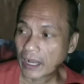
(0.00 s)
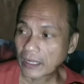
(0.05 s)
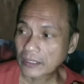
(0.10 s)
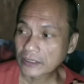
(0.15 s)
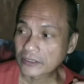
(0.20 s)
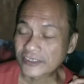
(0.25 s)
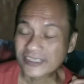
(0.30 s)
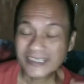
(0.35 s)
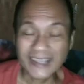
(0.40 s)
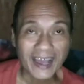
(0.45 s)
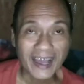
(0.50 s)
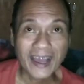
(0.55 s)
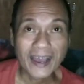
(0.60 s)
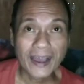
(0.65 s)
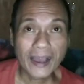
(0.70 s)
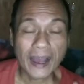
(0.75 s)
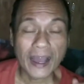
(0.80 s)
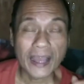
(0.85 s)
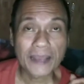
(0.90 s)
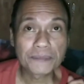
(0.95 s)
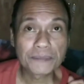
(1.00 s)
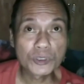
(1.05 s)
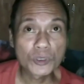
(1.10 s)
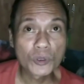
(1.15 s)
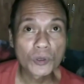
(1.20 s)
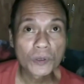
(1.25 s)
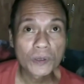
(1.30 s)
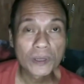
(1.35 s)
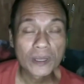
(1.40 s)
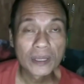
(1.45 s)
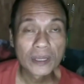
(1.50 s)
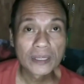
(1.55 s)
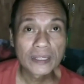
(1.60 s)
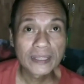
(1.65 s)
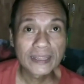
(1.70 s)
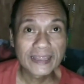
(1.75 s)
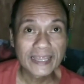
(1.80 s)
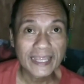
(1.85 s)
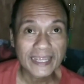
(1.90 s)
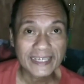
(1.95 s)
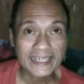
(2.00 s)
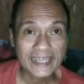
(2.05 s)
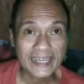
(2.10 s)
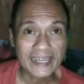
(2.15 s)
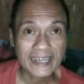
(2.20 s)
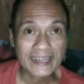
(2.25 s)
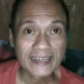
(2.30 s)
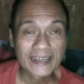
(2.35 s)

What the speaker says: Cause I'm your lady.